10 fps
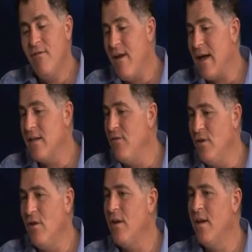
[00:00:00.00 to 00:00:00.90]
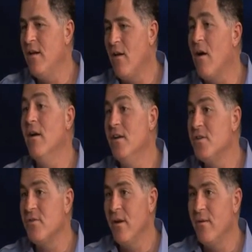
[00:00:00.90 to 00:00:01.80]
In fact, if you look in our
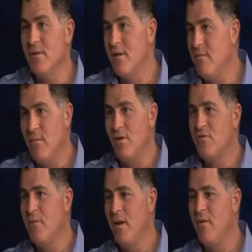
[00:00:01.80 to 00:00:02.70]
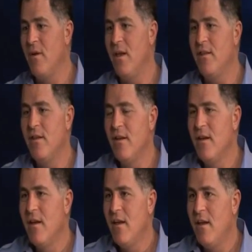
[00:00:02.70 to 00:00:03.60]
industry, which I'm most familiar with,
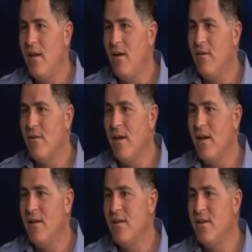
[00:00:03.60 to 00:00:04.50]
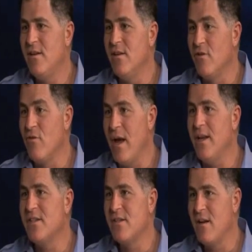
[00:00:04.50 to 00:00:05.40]
the
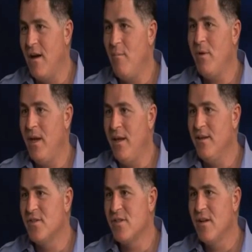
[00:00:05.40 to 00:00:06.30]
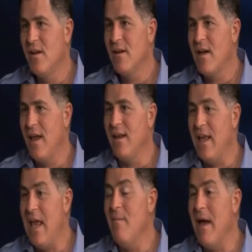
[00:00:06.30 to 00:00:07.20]
greatest companies kind of
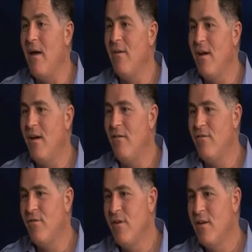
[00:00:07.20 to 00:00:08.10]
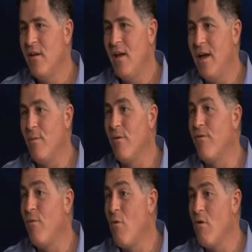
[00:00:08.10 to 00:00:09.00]
came out of and were
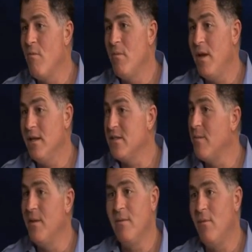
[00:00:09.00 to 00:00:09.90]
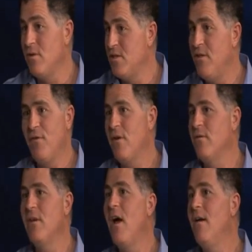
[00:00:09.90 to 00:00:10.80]
formed in some of the most
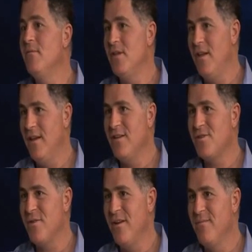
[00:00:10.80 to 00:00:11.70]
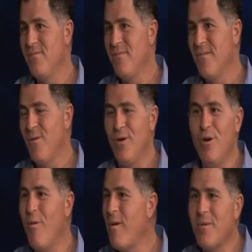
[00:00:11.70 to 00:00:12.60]
difficult times in the industry, when
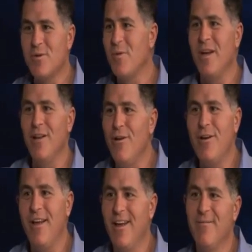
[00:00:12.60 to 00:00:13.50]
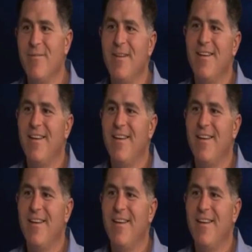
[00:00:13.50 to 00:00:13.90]
no one was really looking